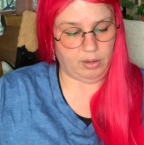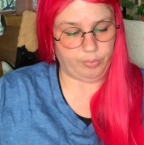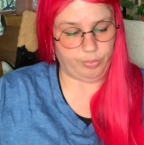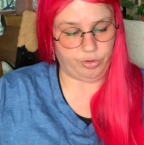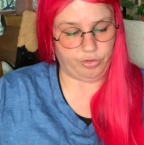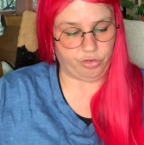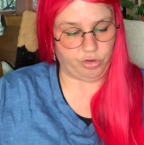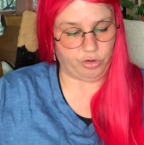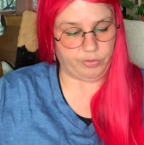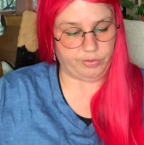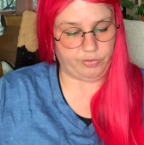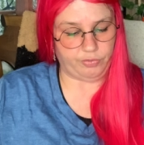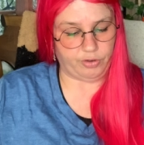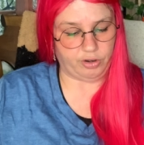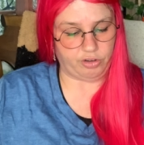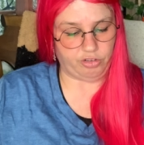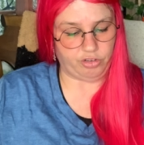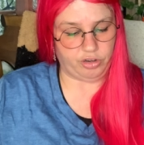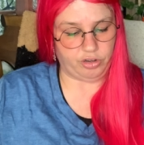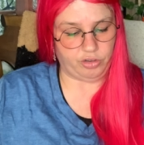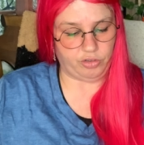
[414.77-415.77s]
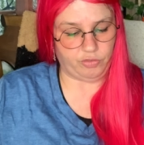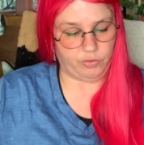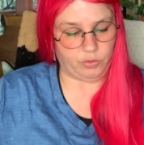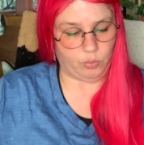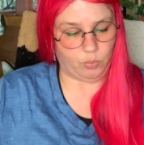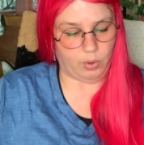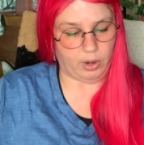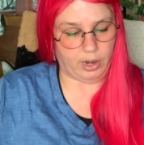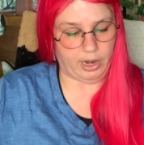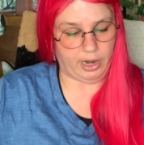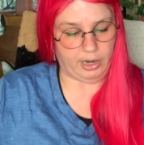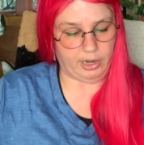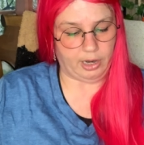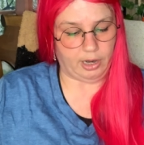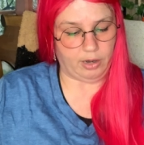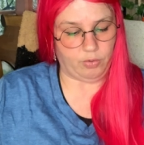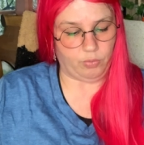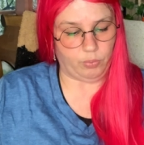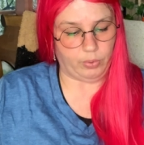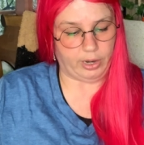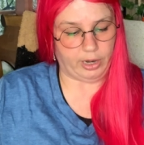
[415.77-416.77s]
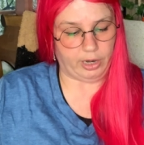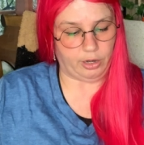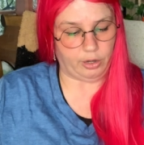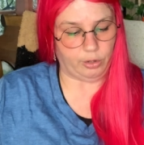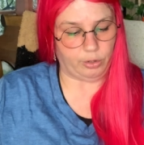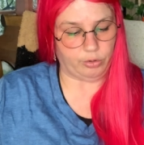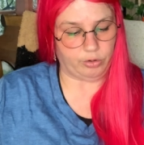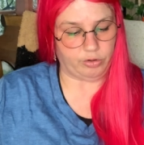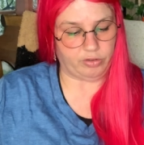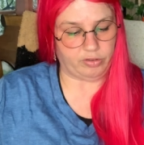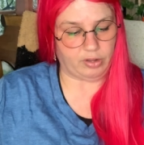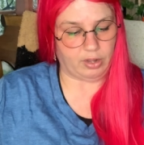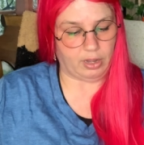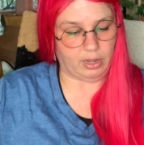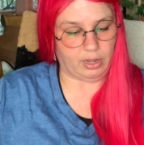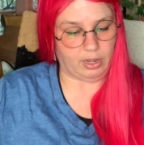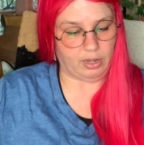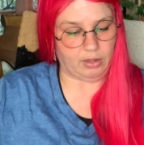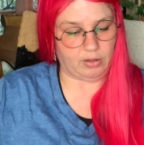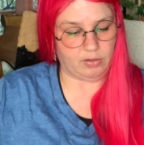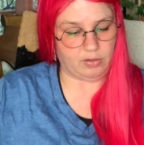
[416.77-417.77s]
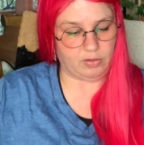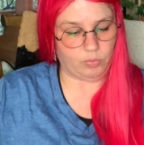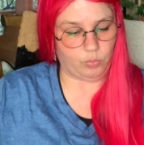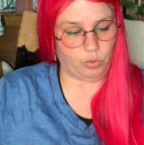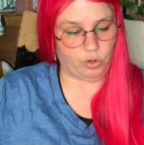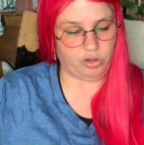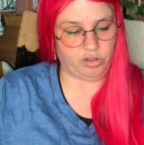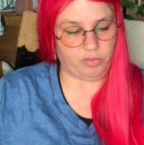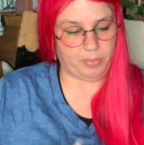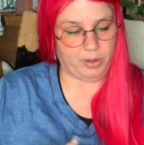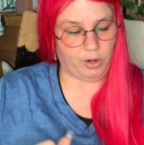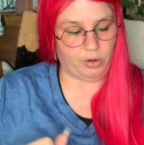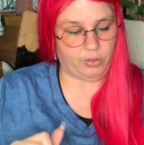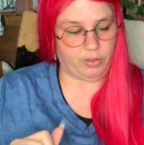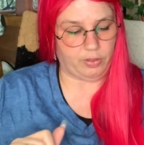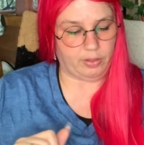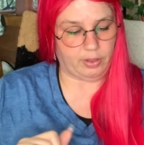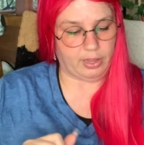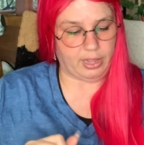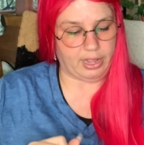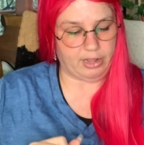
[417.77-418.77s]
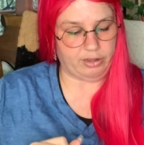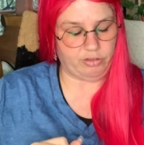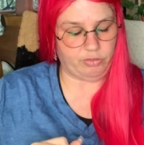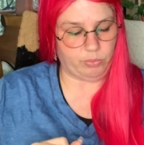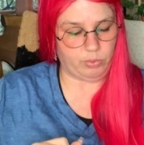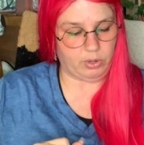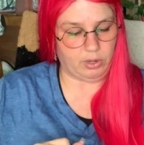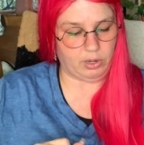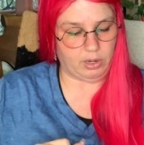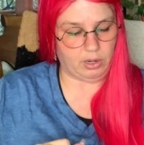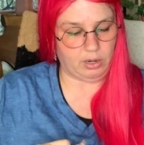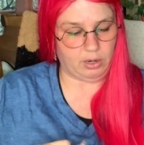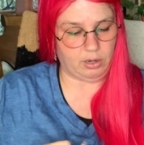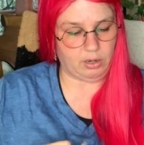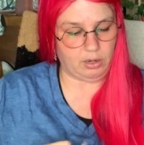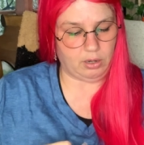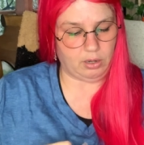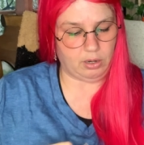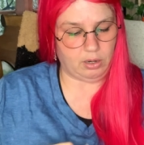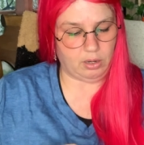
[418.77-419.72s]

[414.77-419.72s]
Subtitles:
Preserves freshness for wide and regular size. Works better than the last one.